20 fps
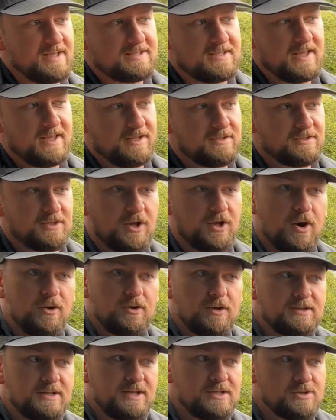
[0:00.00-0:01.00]
set of
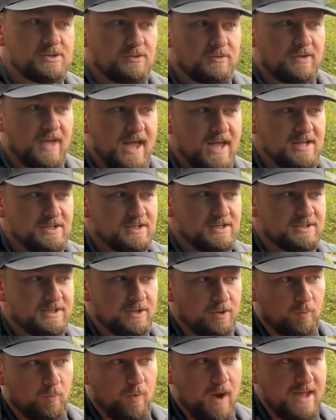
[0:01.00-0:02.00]
Dakota digital gauges that
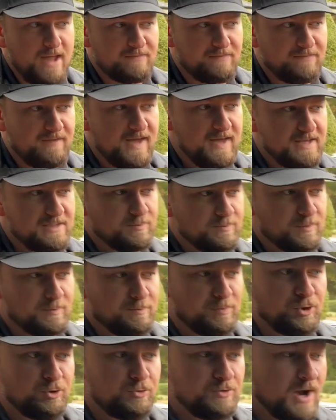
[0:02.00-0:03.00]
are white faced with
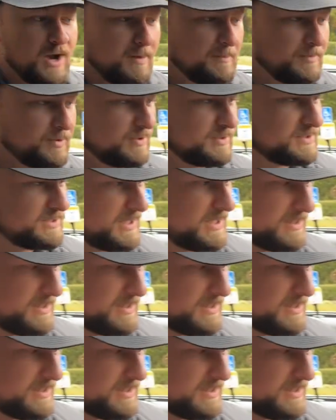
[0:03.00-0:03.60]
blue numbers.